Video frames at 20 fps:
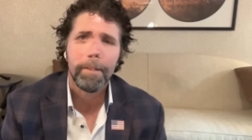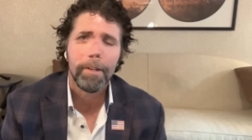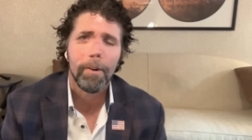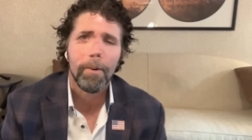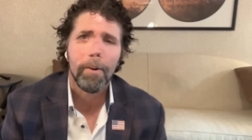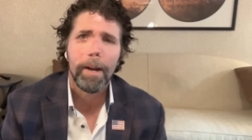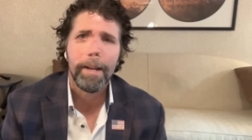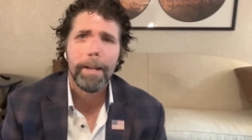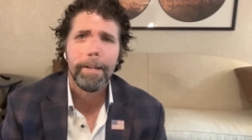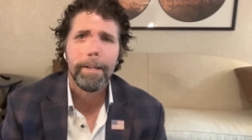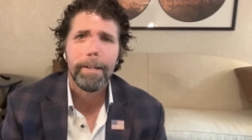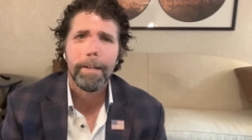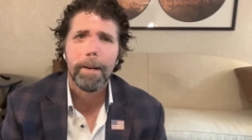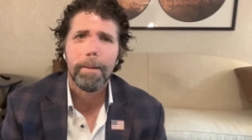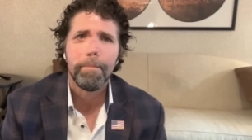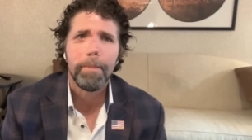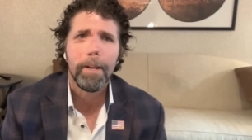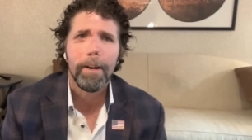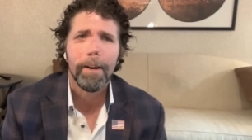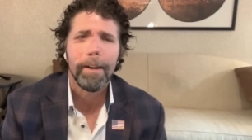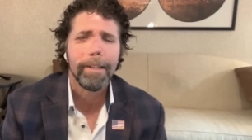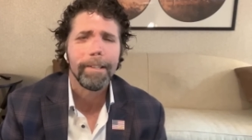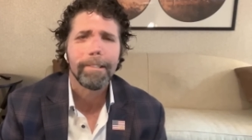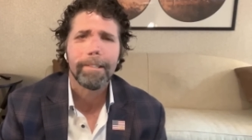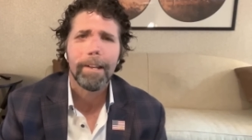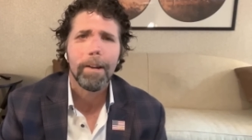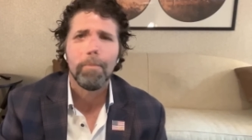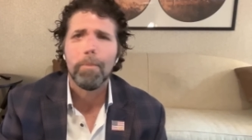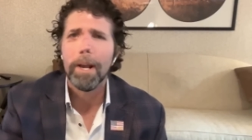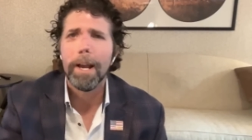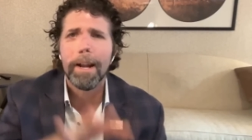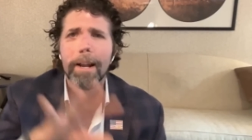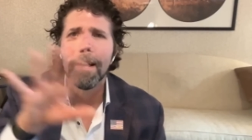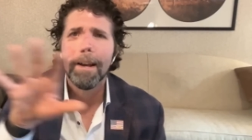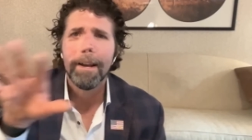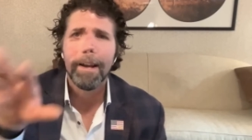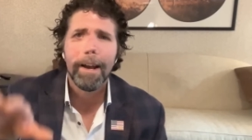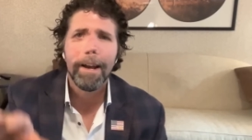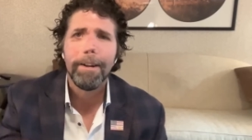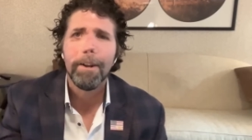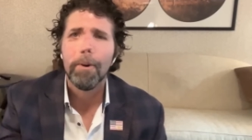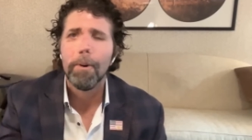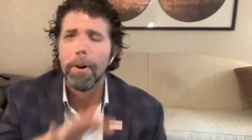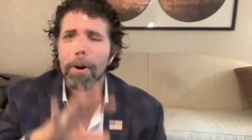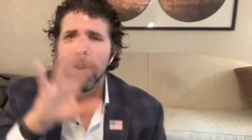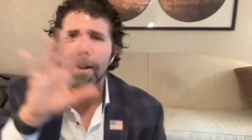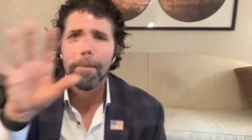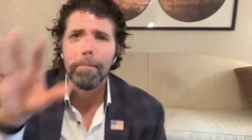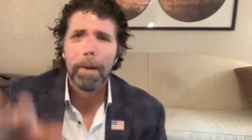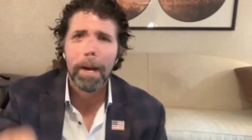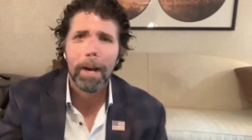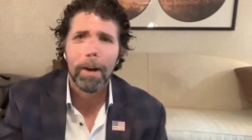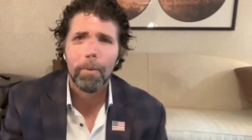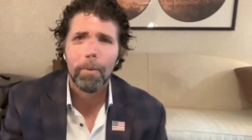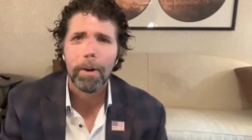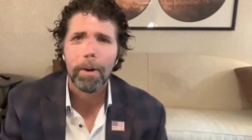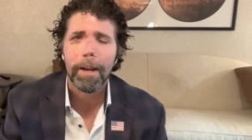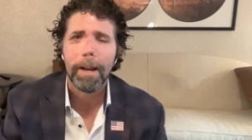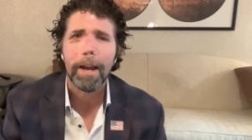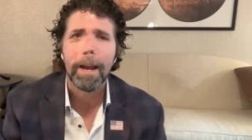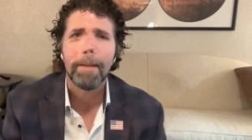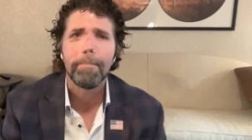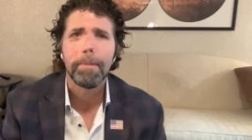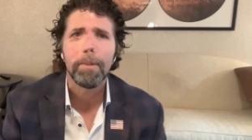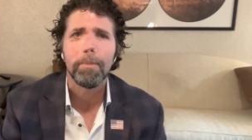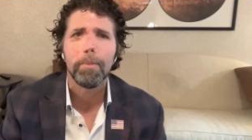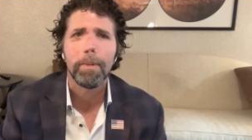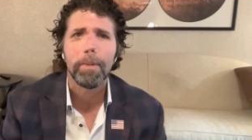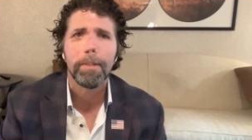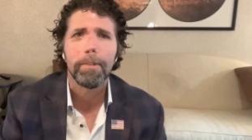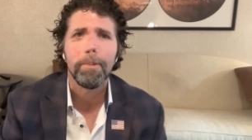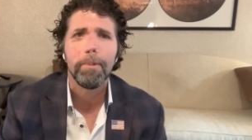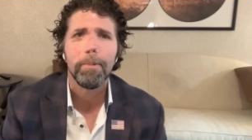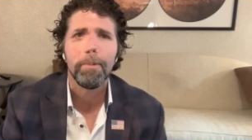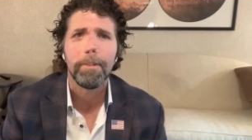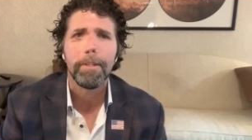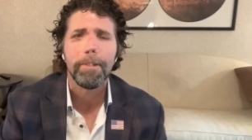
you know, I ended up there. And he said, Red, I, I know all about what happened with you.